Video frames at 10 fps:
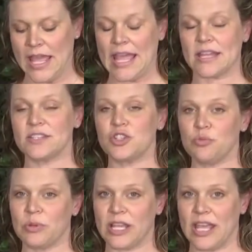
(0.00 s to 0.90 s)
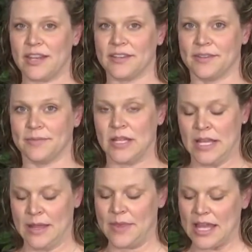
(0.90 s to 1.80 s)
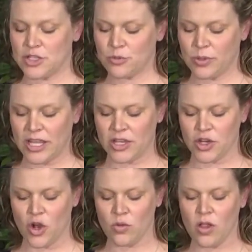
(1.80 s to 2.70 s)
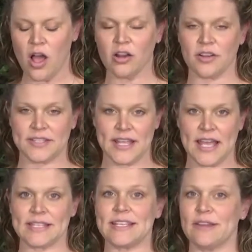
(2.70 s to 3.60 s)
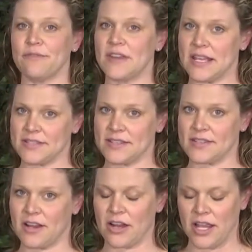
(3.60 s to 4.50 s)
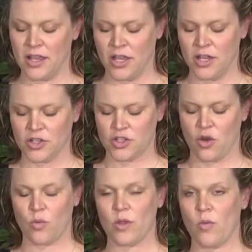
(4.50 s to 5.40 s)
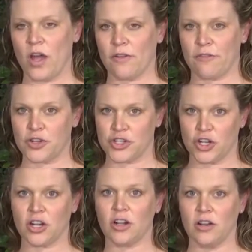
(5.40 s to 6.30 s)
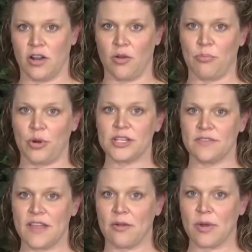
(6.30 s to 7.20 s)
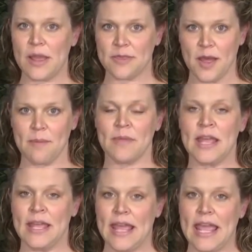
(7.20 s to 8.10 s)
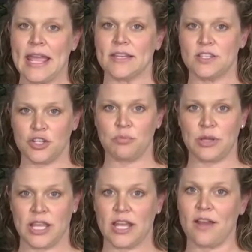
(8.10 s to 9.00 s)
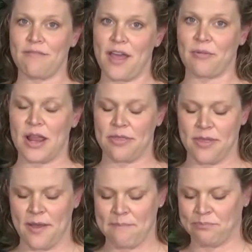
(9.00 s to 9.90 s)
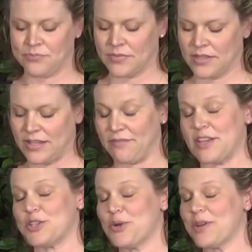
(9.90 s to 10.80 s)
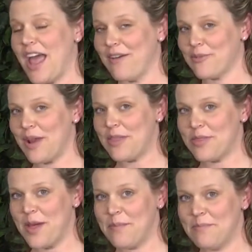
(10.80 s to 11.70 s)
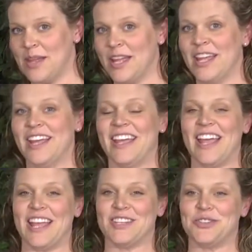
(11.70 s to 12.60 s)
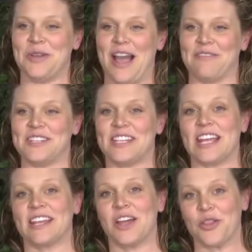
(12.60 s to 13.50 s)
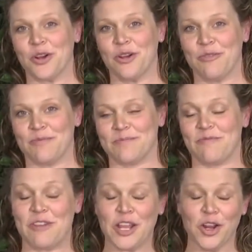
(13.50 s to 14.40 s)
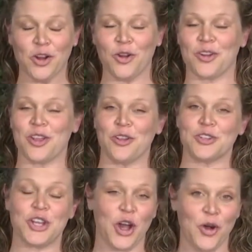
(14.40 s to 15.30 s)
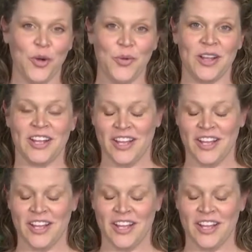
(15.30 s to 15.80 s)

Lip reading: and a duplicate. That duplicate no longer says if necessary. So we want for sure a print of that right thumb and a duplicate of that right thumb. If they don't have a right thumb and you have to take another finger or another toe,